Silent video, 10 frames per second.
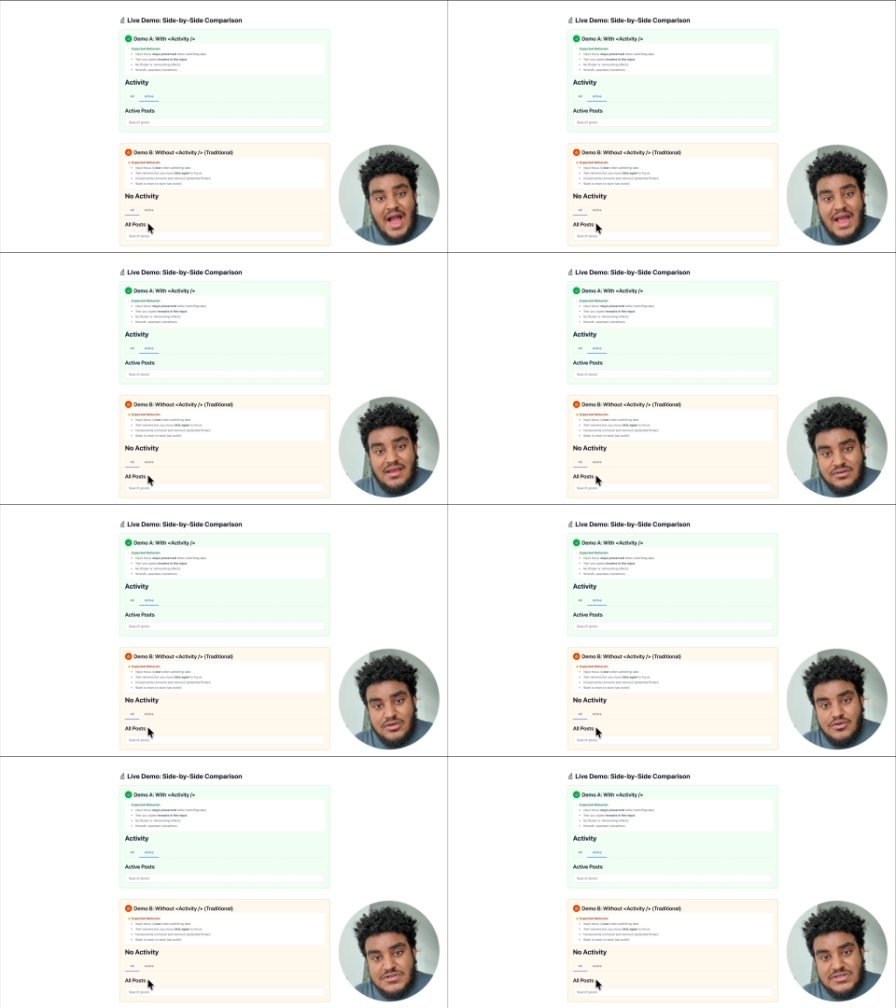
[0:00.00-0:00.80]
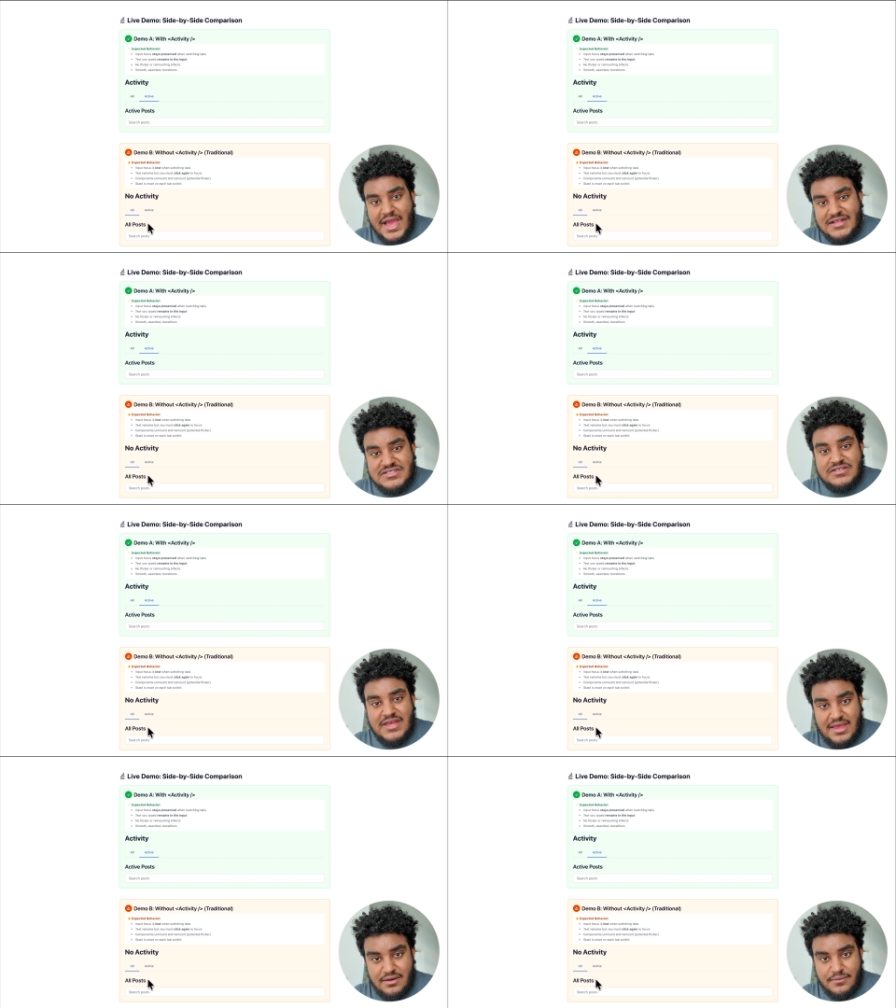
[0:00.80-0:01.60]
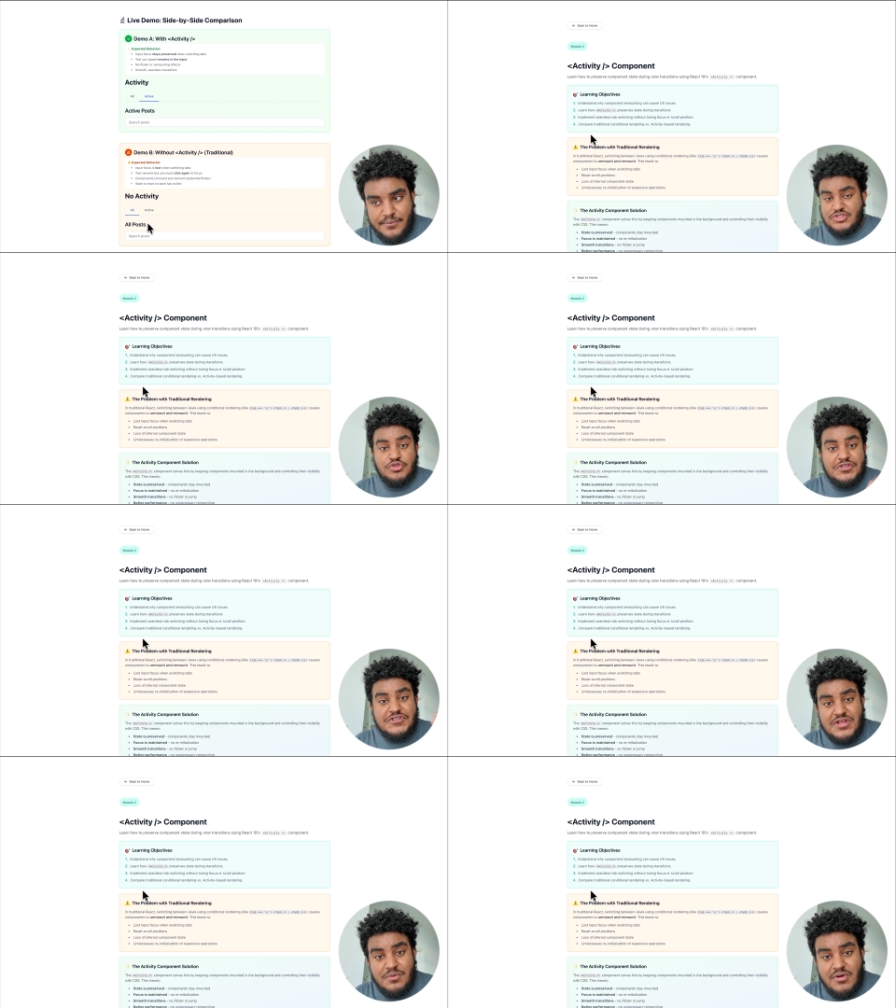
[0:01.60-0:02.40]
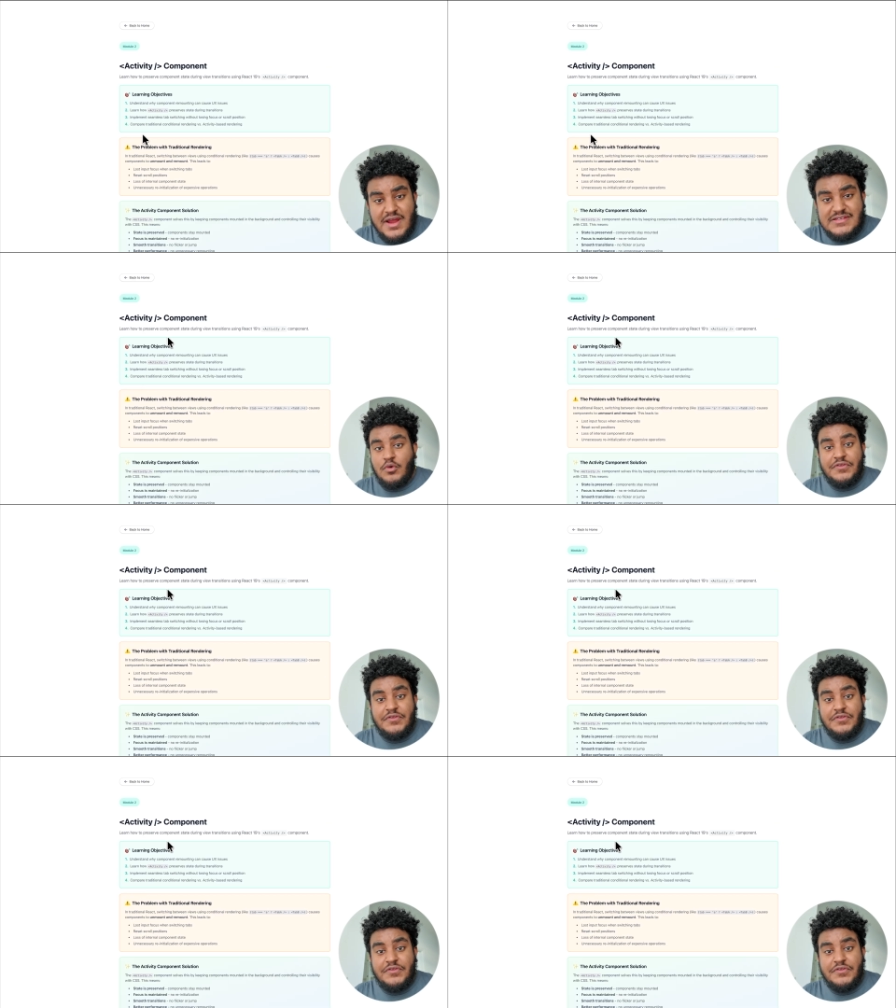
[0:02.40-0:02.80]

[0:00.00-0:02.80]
I lose that state. So to summarize,